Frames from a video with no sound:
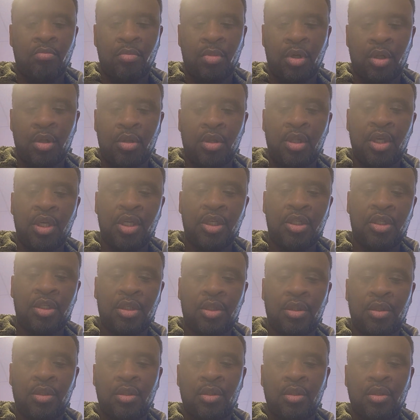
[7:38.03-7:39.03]
But
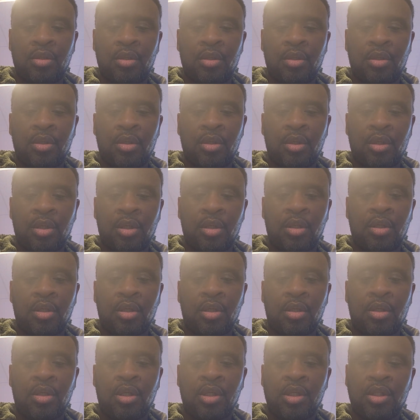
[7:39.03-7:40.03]
this
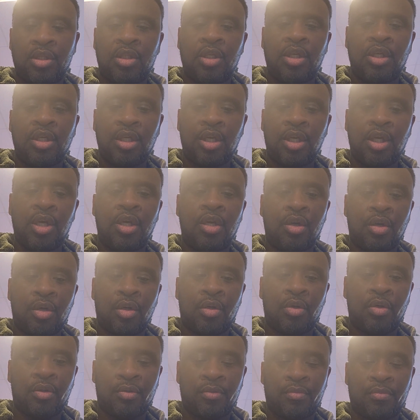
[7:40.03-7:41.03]
is the
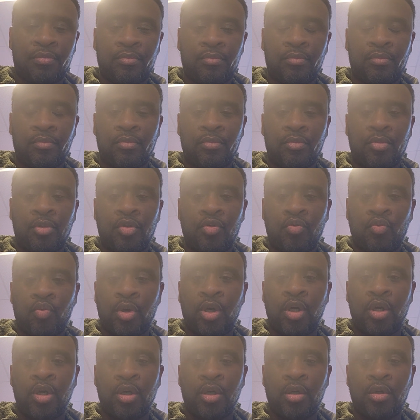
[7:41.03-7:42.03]
year
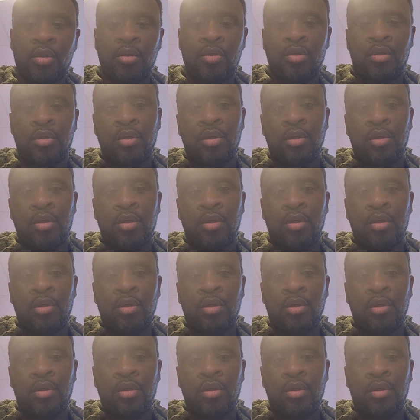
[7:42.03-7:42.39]
where